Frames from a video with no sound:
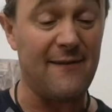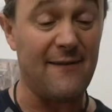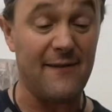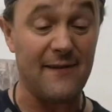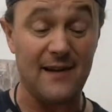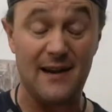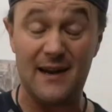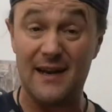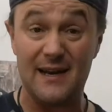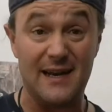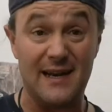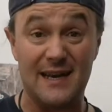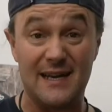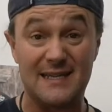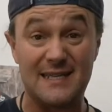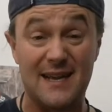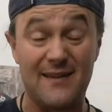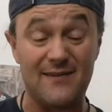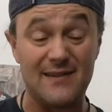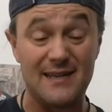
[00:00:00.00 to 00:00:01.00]
definitely a
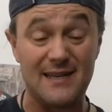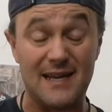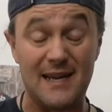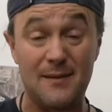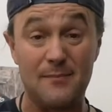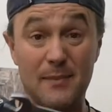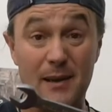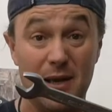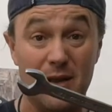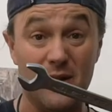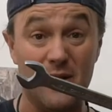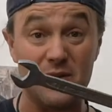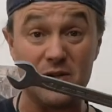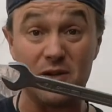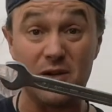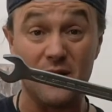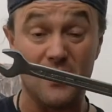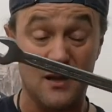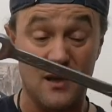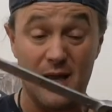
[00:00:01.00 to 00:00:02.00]
17mm
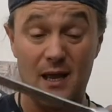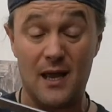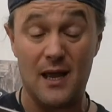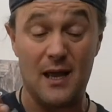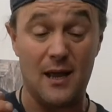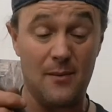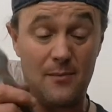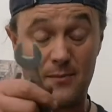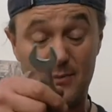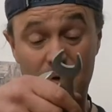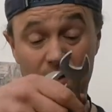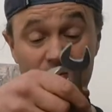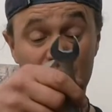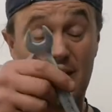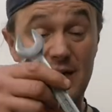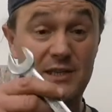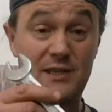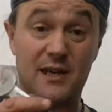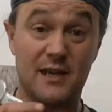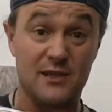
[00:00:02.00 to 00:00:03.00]

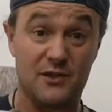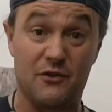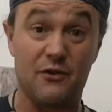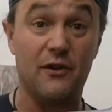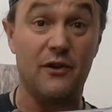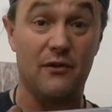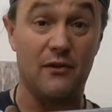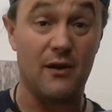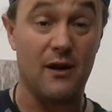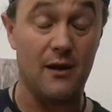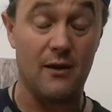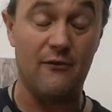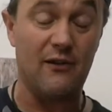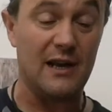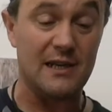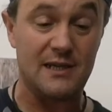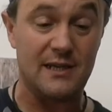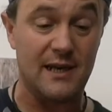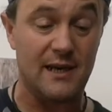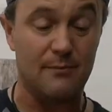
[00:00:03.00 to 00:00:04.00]
ratchet screwdriver,
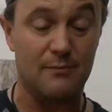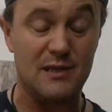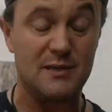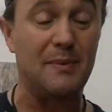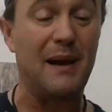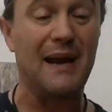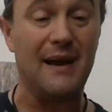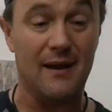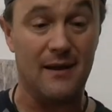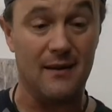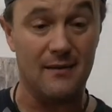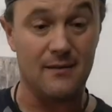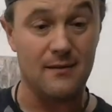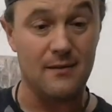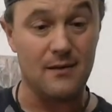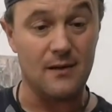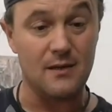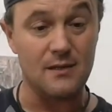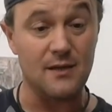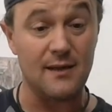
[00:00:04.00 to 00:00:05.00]
ratchet spanner.
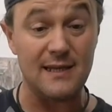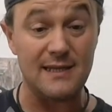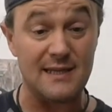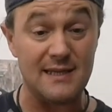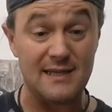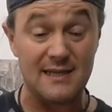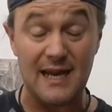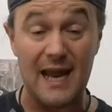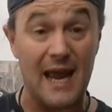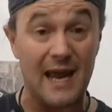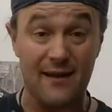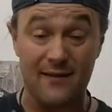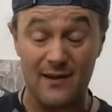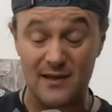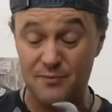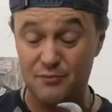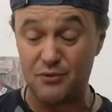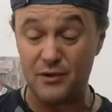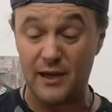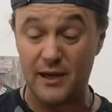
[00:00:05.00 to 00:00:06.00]
So this is 10,
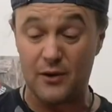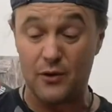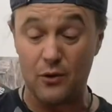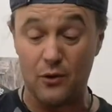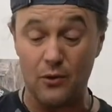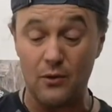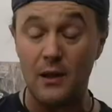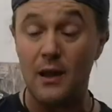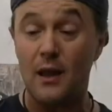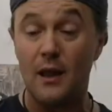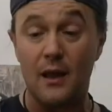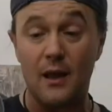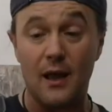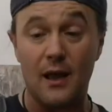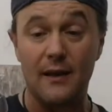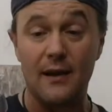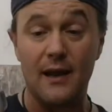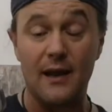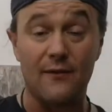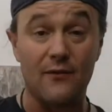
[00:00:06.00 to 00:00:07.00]
that's pretty cool.
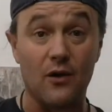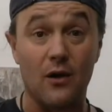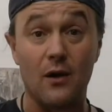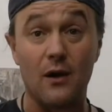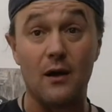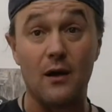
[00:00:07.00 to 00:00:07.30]
And then I've